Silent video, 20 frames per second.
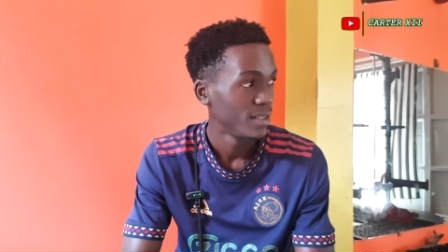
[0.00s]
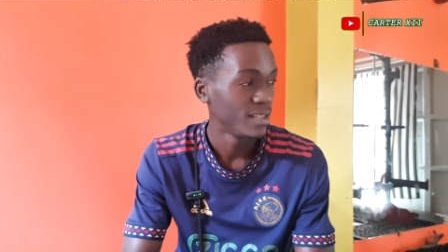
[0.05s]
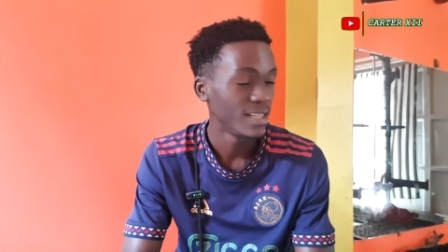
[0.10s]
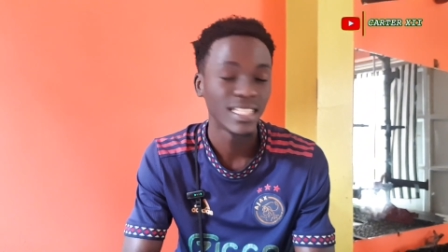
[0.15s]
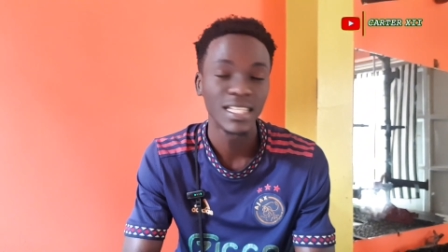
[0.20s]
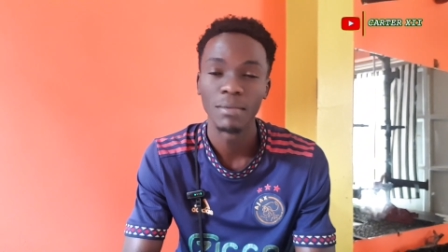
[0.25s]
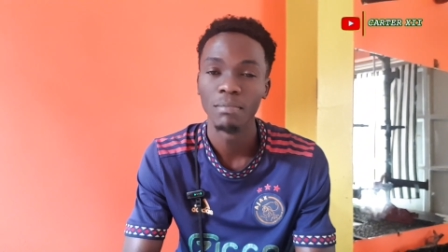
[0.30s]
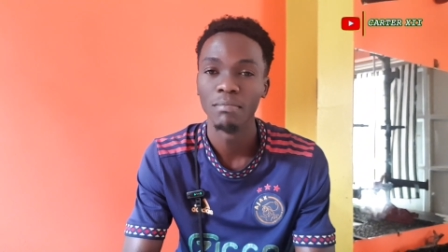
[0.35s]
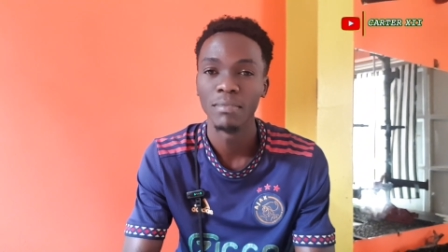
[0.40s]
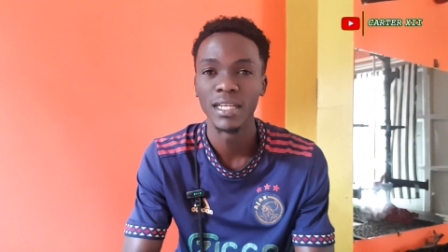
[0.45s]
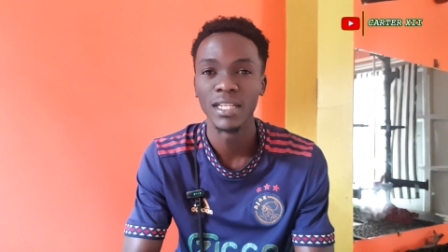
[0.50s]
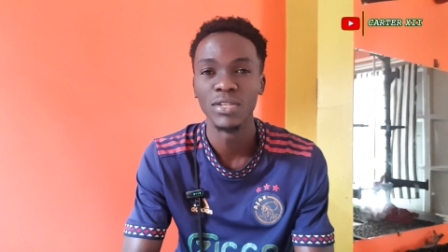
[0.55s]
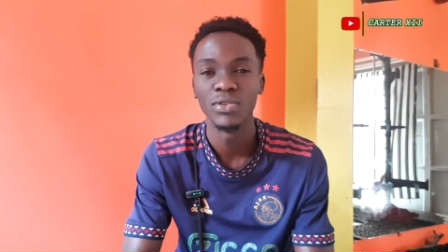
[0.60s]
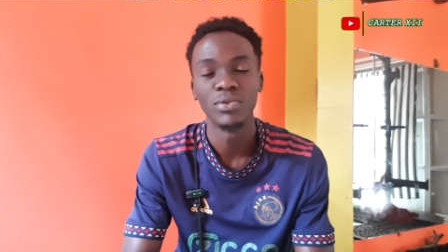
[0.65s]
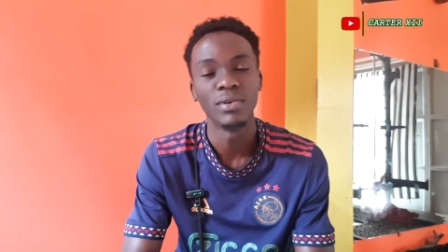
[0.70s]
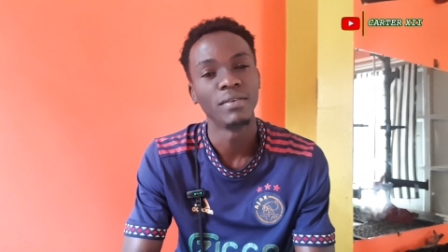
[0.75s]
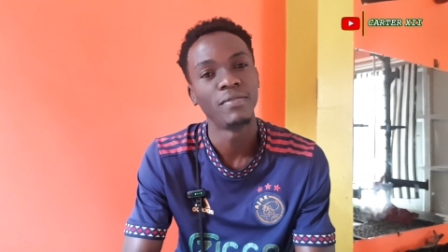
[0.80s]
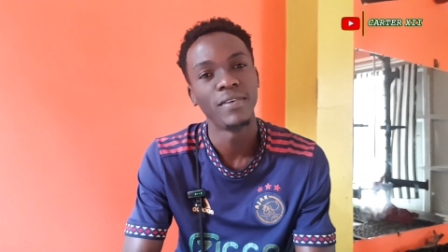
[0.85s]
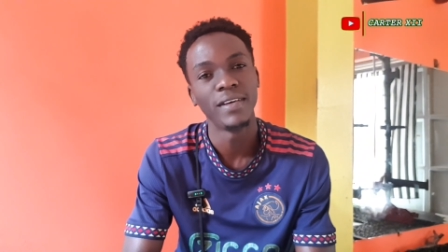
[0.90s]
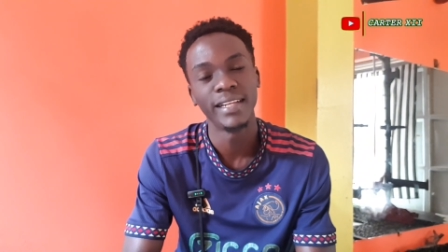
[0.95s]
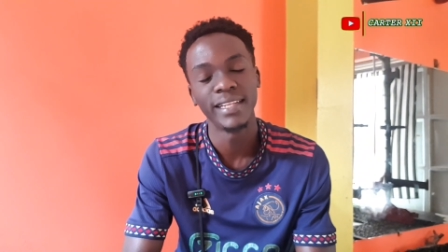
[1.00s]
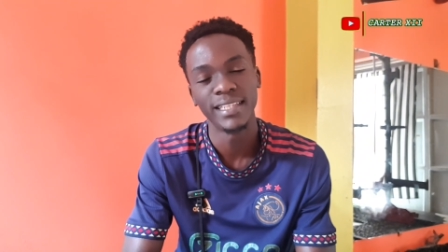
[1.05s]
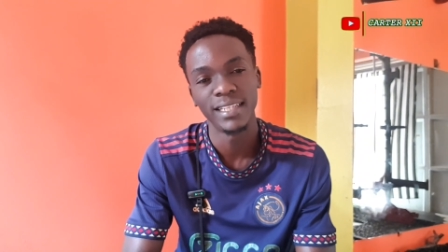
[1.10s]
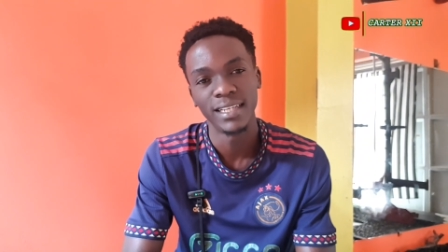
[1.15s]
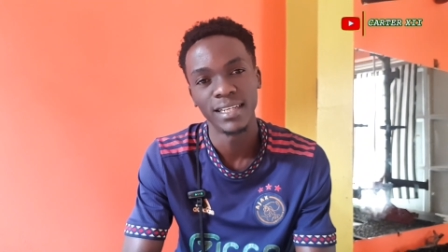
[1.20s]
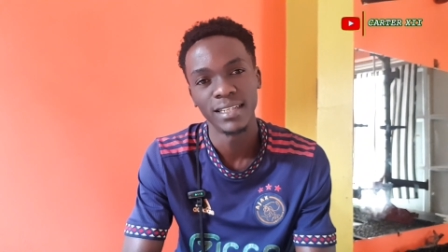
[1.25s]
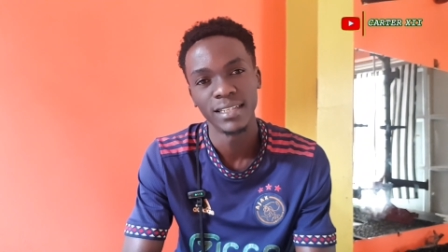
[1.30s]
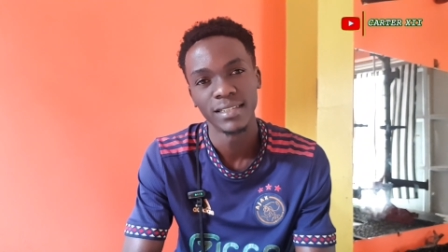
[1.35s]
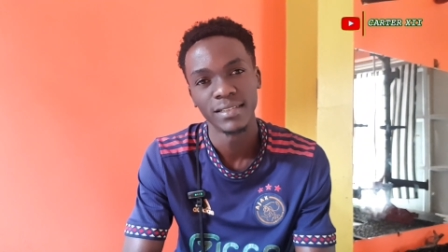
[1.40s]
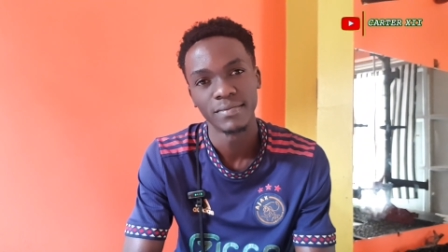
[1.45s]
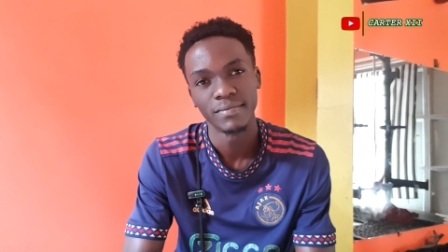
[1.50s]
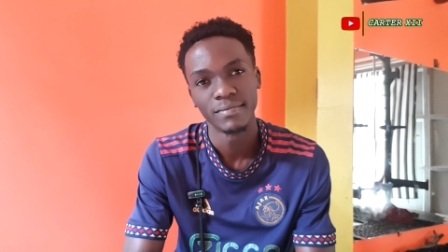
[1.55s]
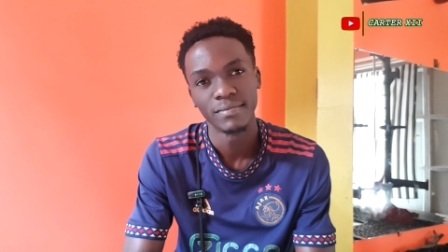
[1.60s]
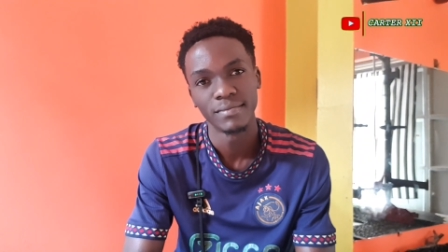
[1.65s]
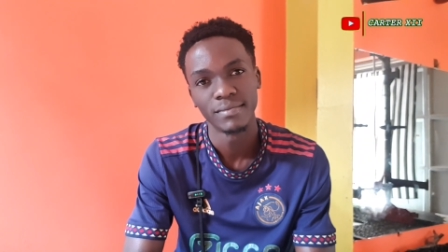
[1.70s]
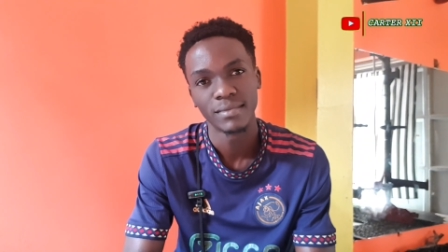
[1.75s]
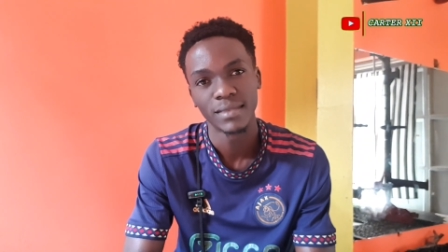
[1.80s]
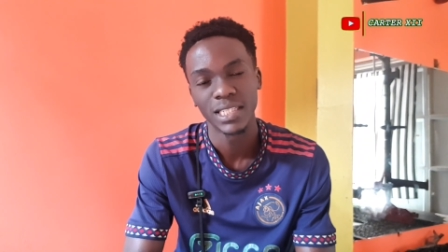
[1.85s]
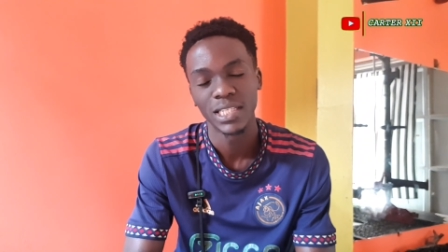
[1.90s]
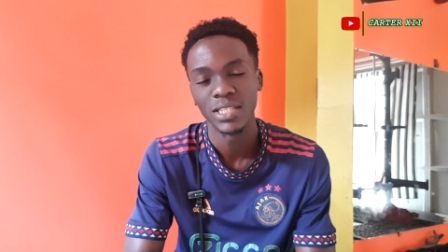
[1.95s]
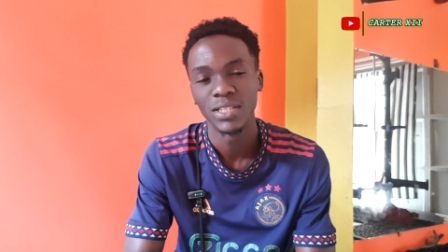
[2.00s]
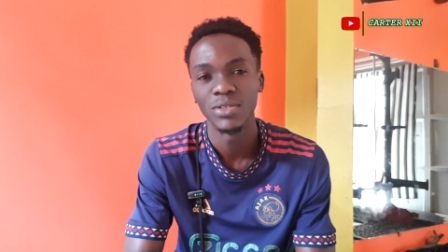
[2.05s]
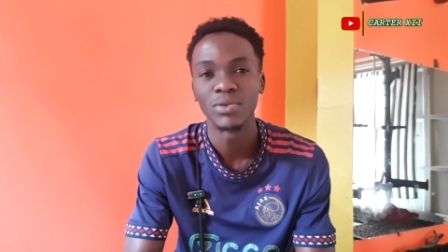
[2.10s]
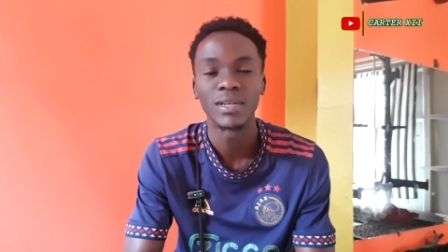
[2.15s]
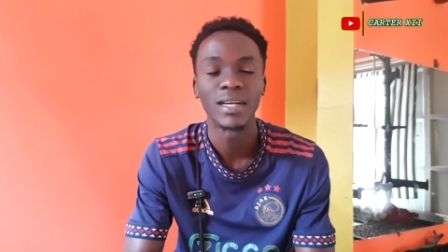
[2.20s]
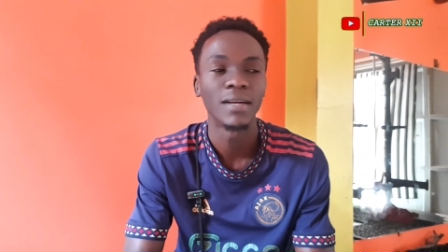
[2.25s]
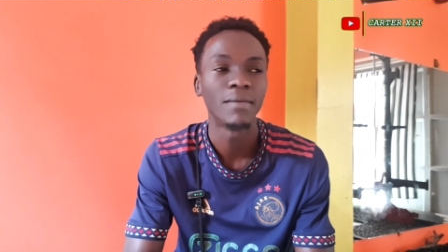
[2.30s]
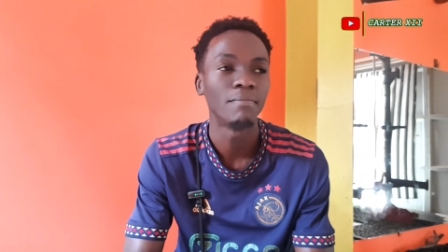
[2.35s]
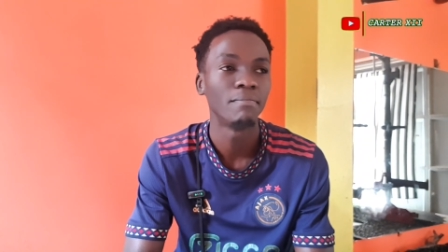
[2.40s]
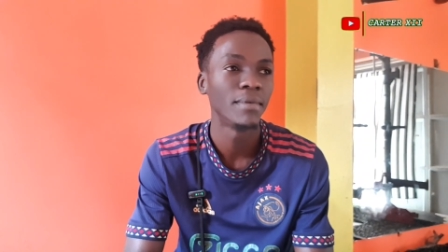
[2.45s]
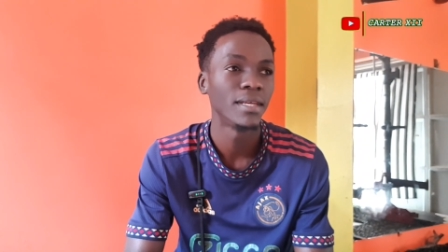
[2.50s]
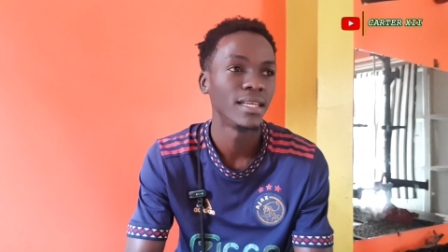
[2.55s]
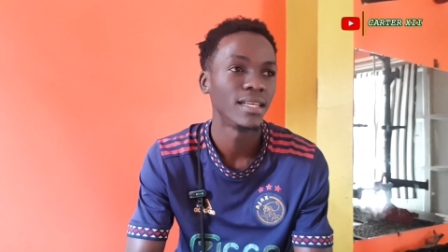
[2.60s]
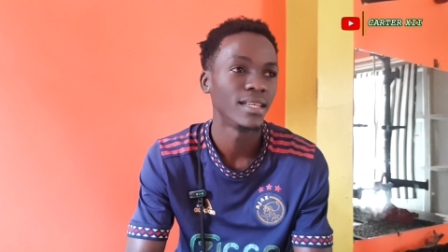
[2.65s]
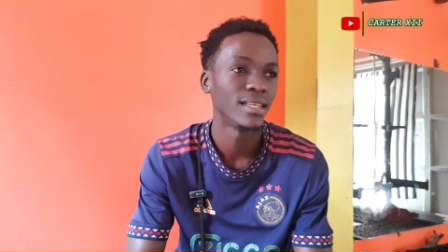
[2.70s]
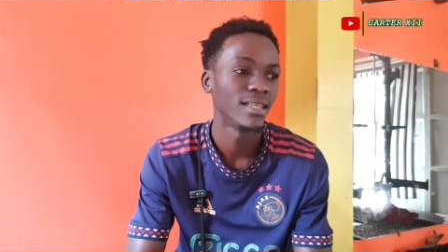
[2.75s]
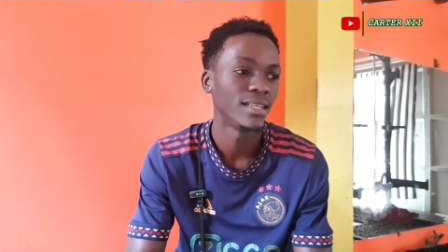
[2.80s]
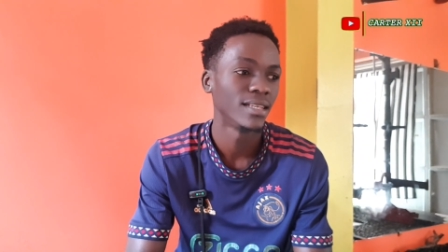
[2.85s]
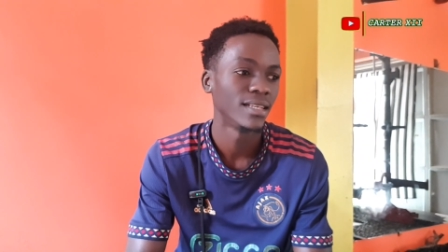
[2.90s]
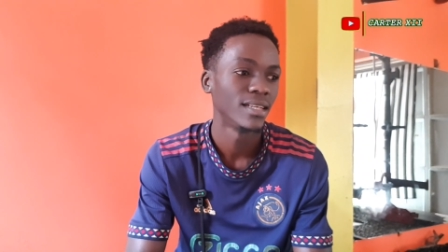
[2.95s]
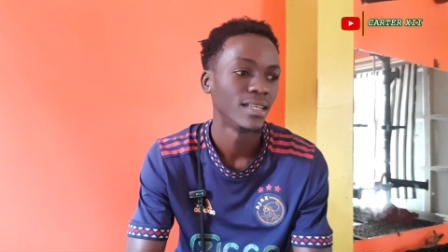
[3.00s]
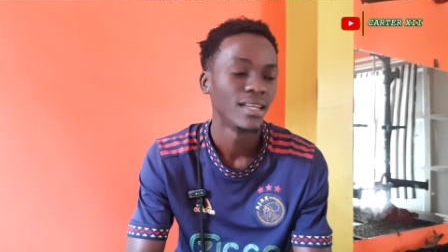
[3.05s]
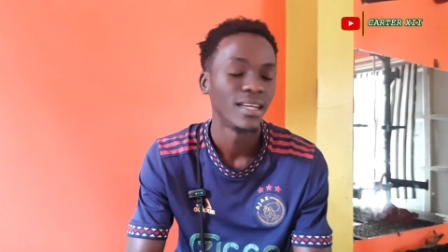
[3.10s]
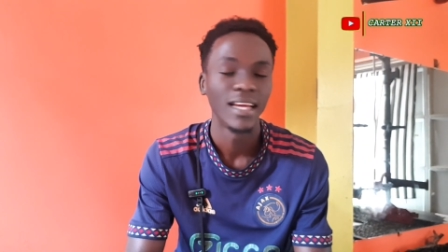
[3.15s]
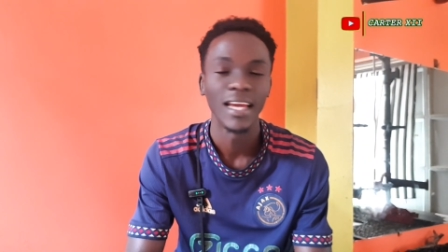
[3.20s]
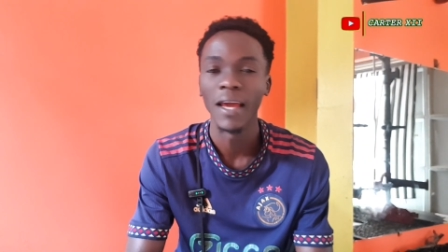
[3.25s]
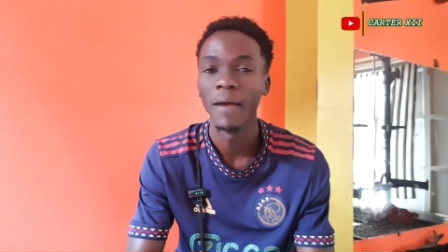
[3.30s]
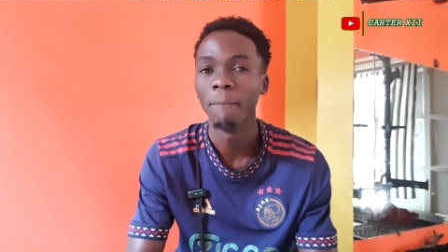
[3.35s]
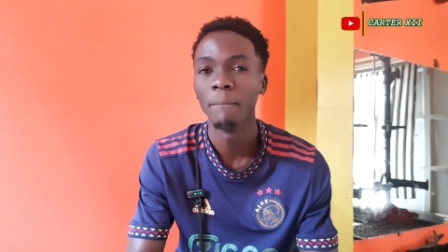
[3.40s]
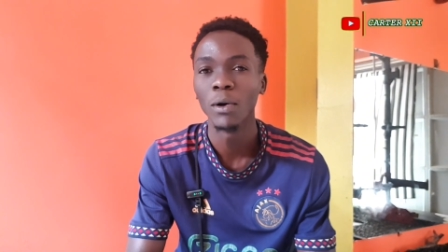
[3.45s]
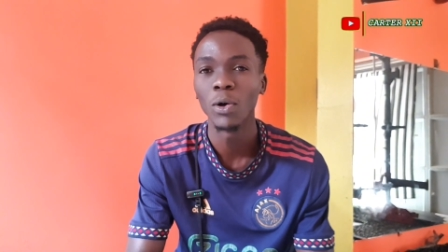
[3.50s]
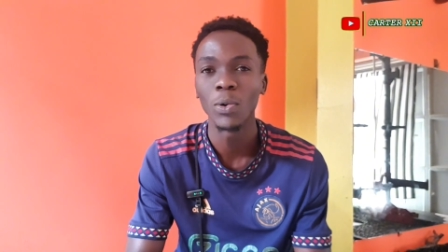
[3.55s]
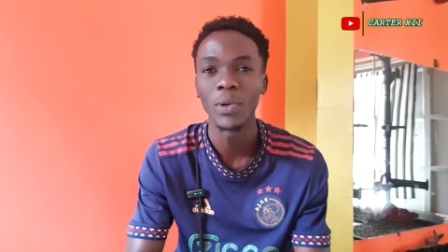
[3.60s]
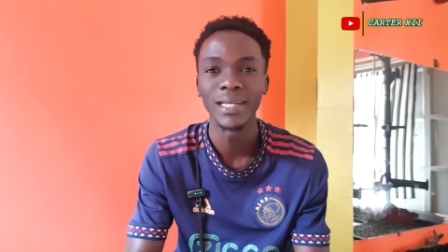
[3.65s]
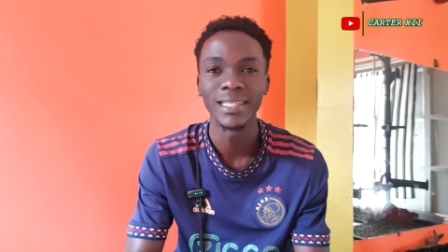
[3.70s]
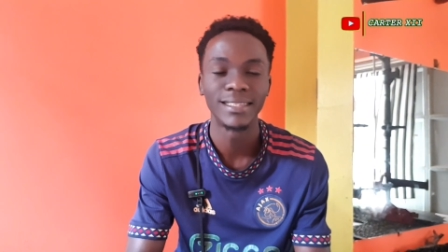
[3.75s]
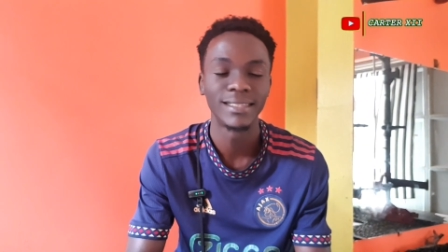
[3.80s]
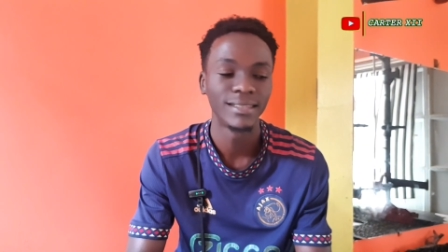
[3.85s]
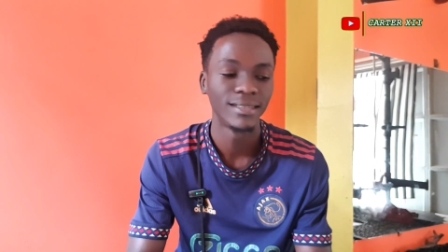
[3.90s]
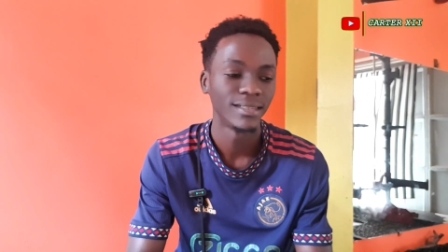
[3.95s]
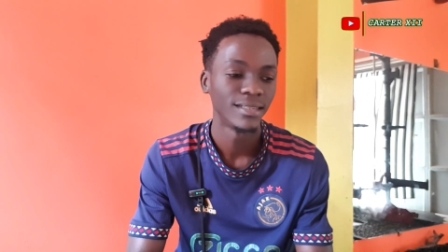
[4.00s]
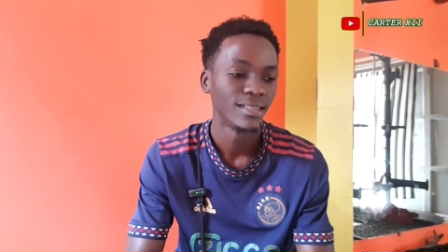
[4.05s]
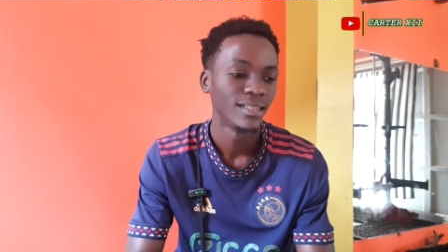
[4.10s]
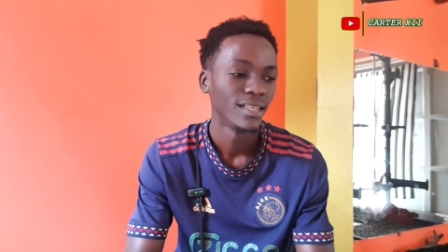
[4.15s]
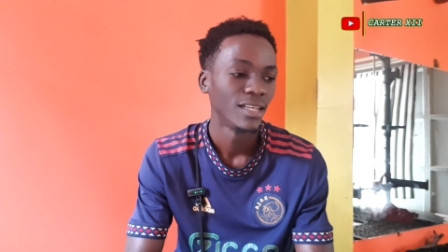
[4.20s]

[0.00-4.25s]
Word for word: doesn't mean you're a failure. You can be a poet,